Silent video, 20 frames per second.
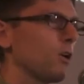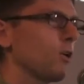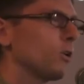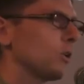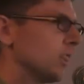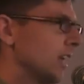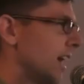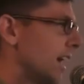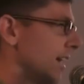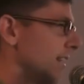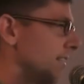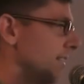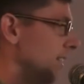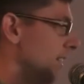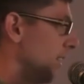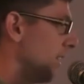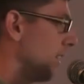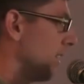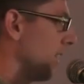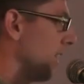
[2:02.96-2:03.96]
have a whole lot
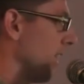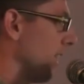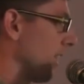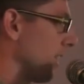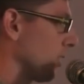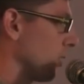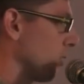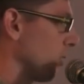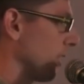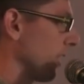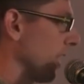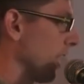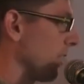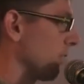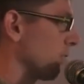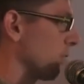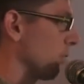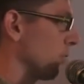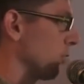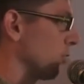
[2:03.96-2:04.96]
going
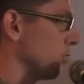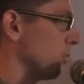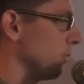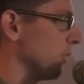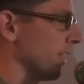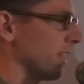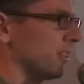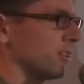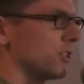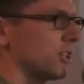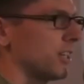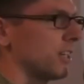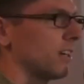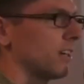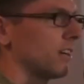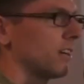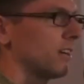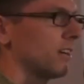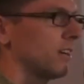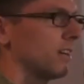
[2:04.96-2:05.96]
on for renewable energy
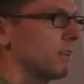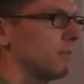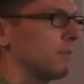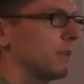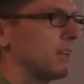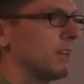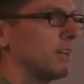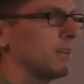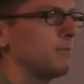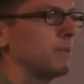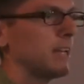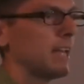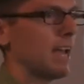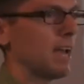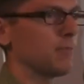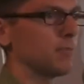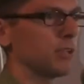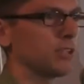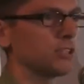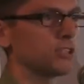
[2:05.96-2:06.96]
here in
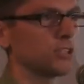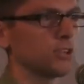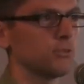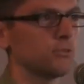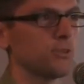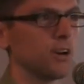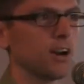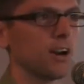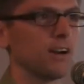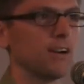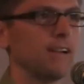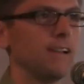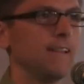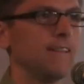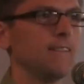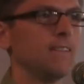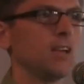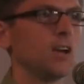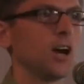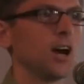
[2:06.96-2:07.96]
Minneapolis so far,
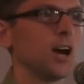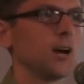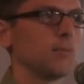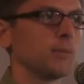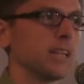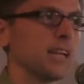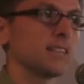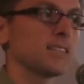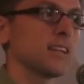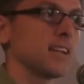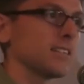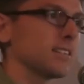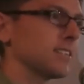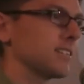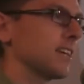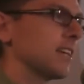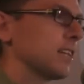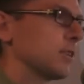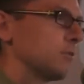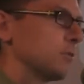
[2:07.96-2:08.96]
but that's not to
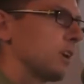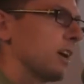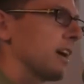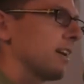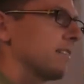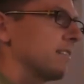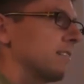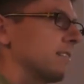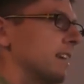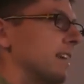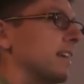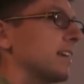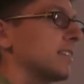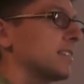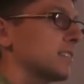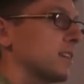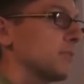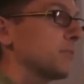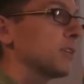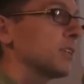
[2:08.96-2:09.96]
say that we're not getting
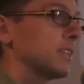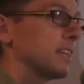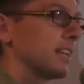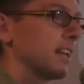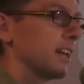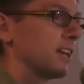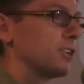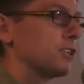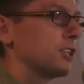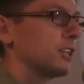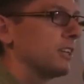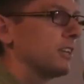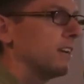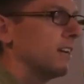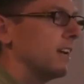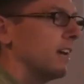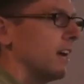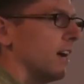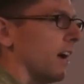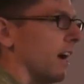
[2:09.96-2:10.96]
some clean energy.
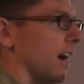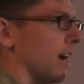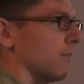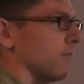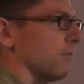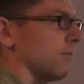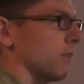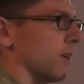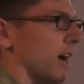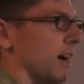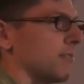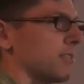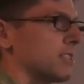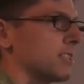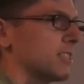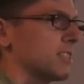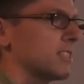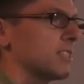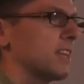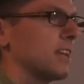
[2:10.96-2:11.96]

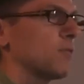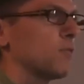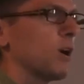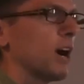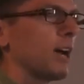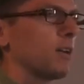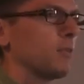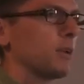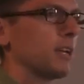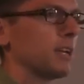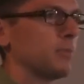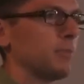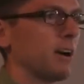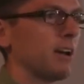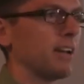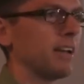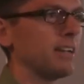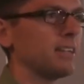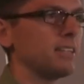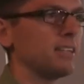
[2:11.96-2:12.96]
Obviously, statewide, we get
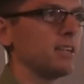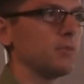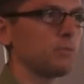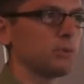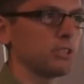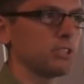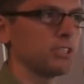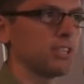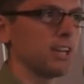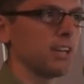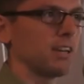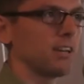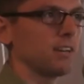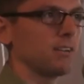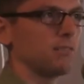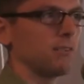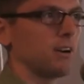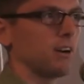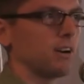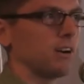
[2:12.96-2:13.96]
about 18%
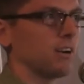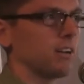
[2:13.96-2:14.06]
of